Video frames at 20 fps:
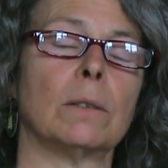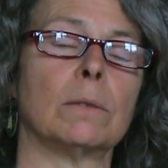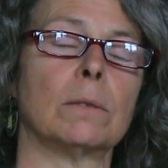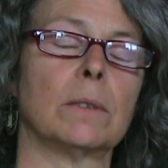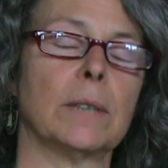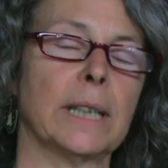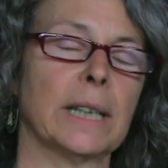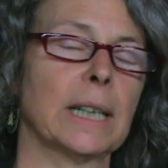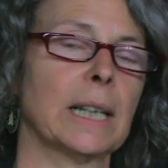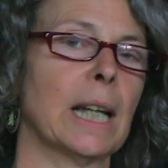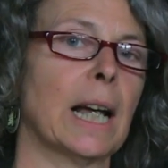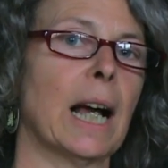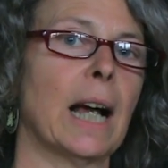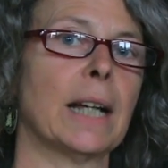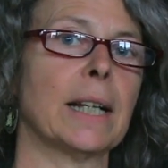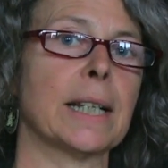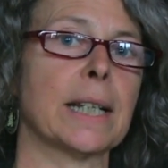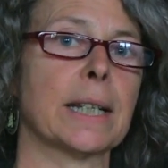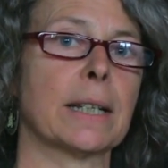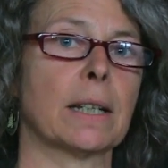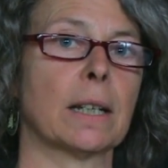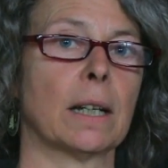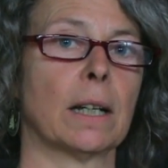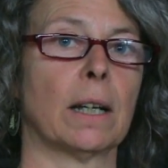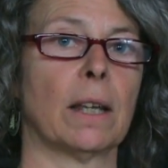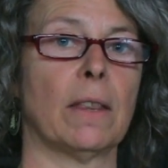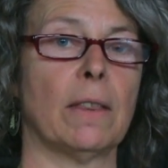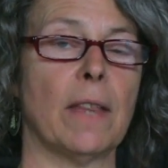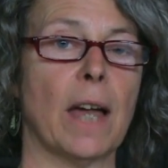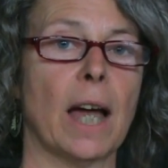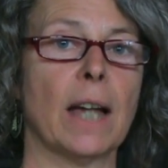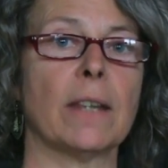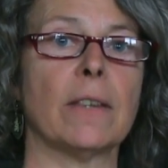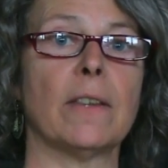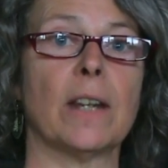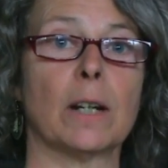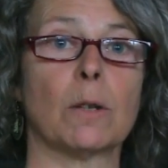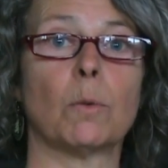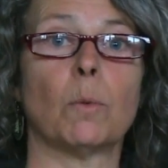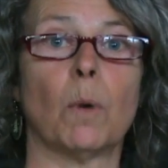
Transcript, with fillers: realized that there